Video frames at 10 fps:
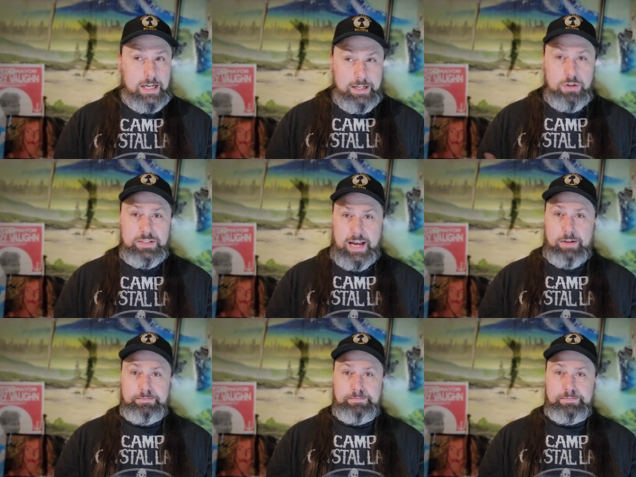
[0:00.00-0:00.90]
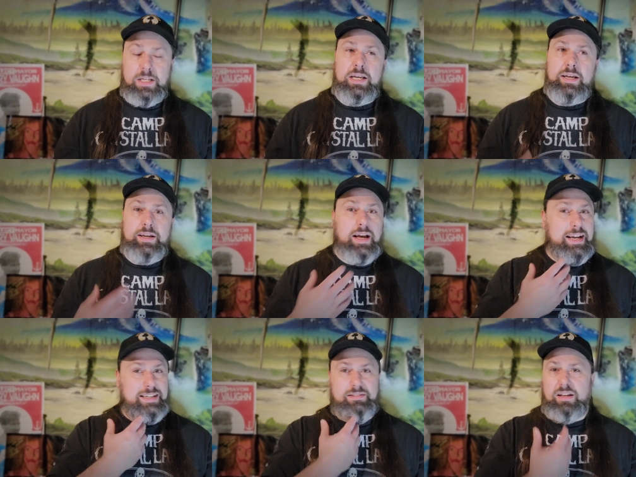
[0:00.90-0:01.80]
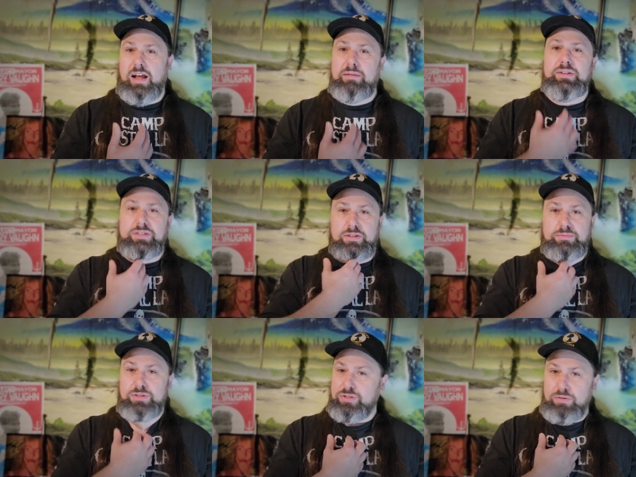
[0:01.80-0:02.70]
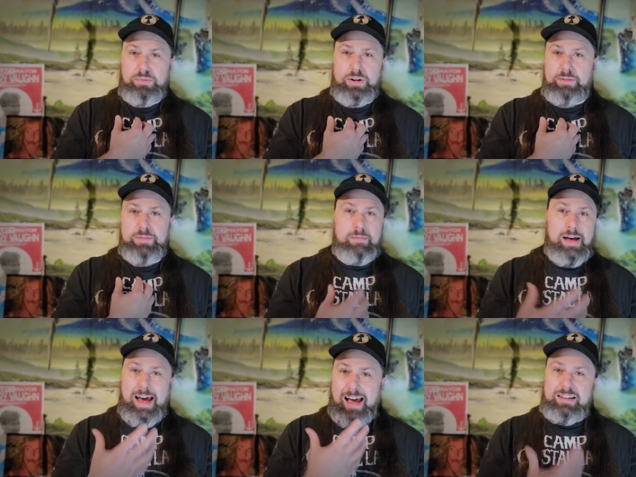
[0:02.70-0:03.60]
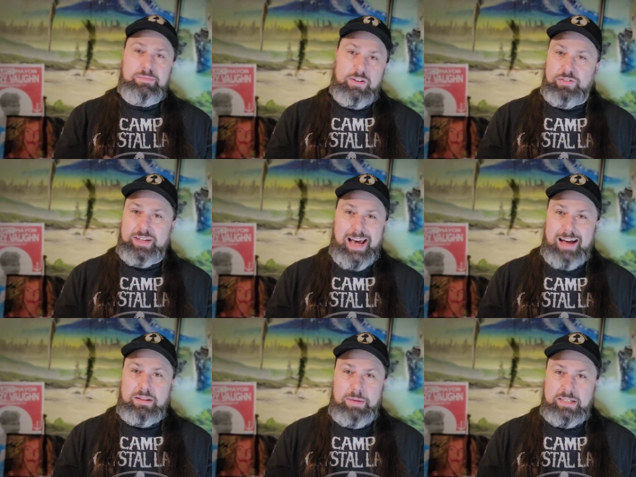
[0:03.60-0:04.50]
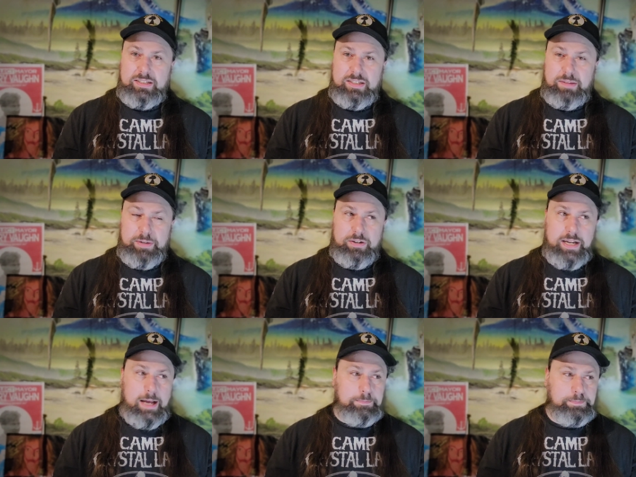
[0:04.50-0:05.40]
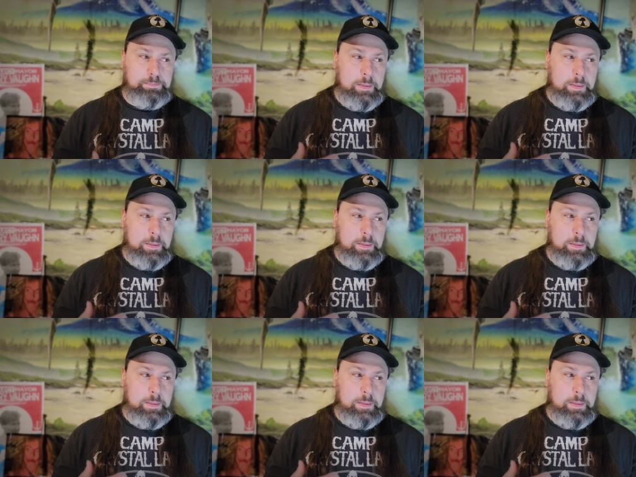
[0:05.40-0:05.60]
It goes down. Again, a lot of there's they're still burning. I'm not fully acclimated to the beer yet.